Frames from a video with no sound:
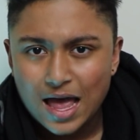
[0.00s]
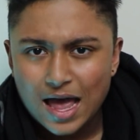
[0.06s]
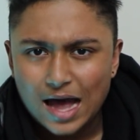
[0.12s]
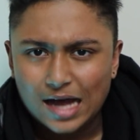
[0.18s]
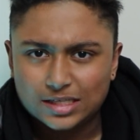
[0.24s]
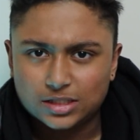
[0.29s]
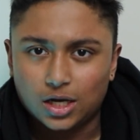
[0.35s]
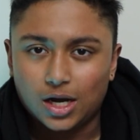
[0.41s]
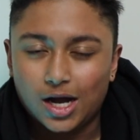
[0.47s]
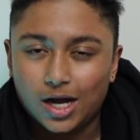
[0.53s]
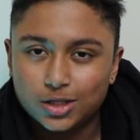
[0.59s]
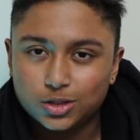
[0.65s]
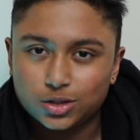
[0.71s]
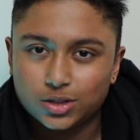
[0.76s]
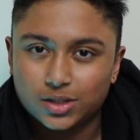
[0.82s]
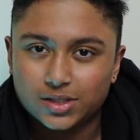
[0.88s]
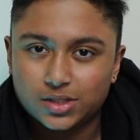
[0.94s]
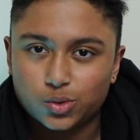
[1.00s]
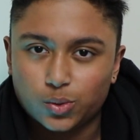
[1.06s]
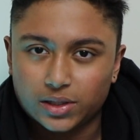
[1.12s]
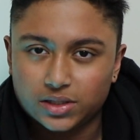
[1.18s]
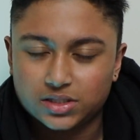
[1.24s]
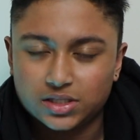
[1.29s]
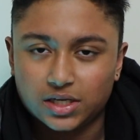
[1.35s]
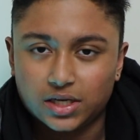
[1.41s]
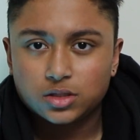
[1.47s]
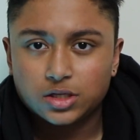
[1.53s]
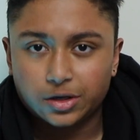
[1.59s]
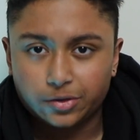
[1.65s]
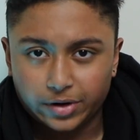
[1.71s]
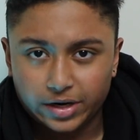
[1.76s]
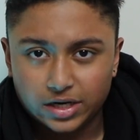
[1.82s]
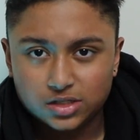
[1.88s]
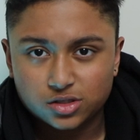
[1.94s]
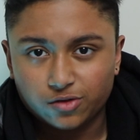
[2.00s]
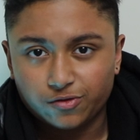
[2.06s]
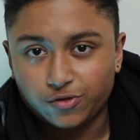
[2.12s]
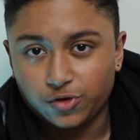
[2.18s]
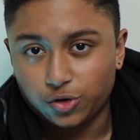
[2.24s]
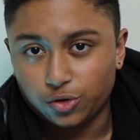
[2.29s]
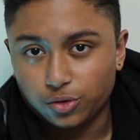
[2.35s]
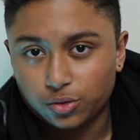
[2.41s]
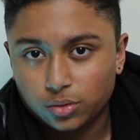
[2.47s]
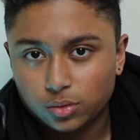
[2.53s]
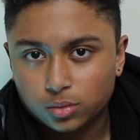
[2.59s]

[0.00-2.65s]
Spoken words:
has 120 degrees of view.